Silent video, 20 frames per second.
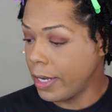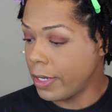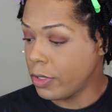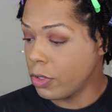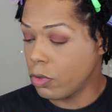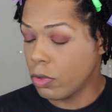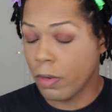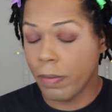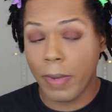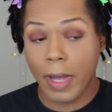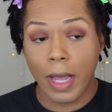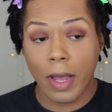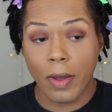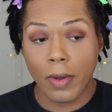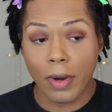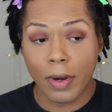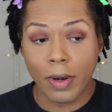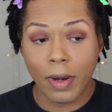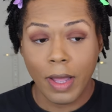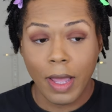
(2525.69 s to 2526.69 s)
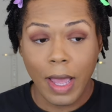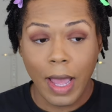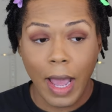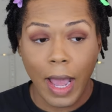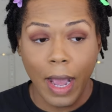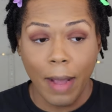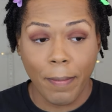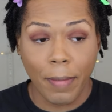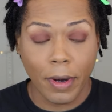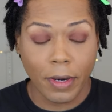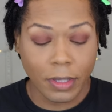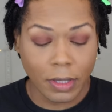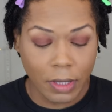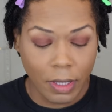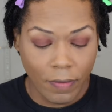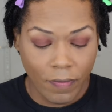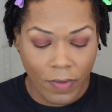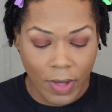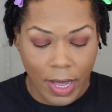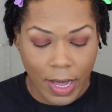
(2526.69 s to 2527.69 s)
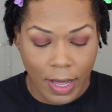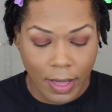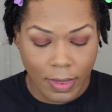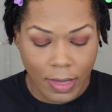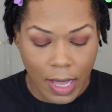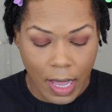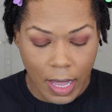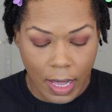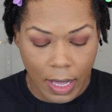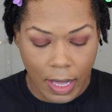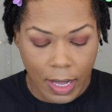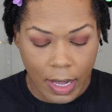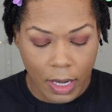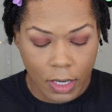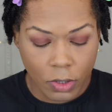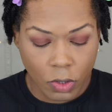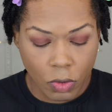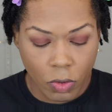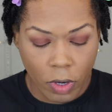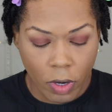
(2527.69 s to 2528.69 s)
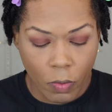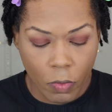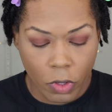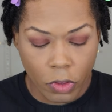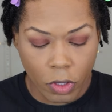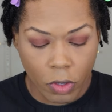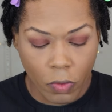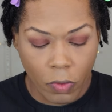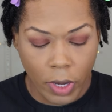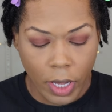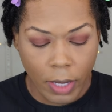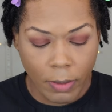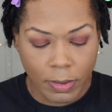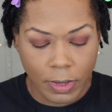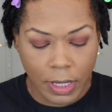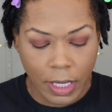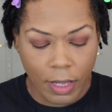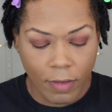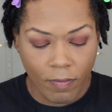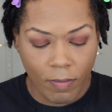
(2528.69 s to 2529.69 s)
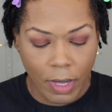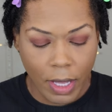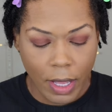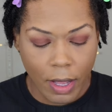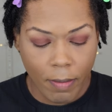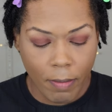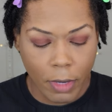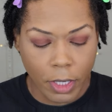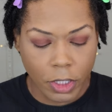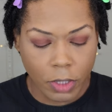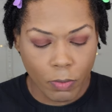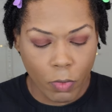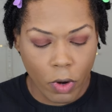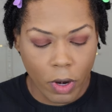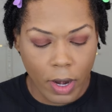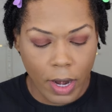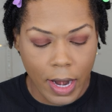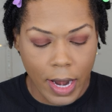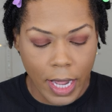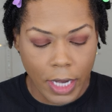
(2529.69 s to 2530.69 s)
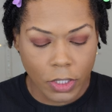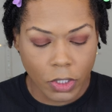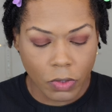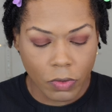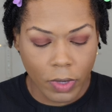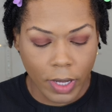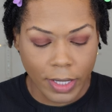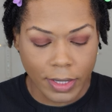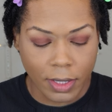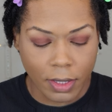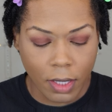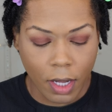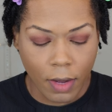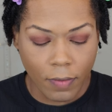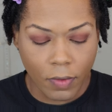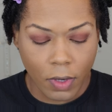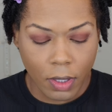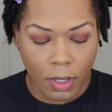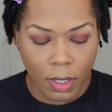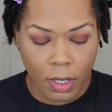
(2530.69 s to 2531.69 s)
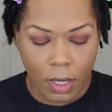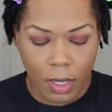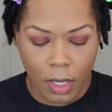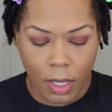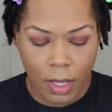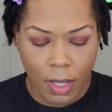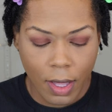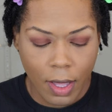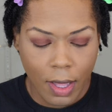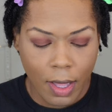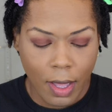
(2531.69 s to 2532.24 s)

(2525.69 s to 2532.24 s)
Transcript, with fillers: contour powder. I personally find that contouring with creams give me a much more natural and softer look